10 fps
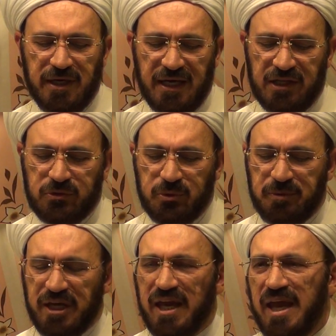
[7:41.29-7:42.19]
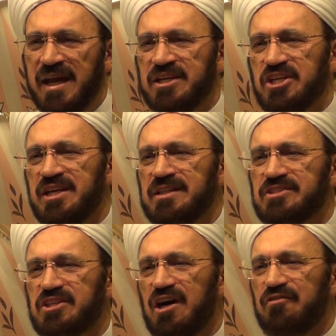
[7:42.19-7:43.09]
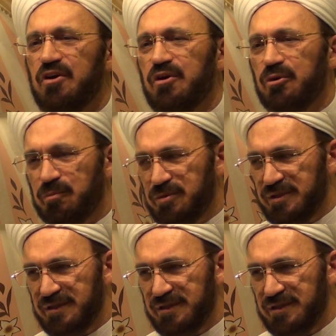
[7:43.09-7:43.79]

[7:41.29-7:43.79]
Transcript: and to be agents of hope.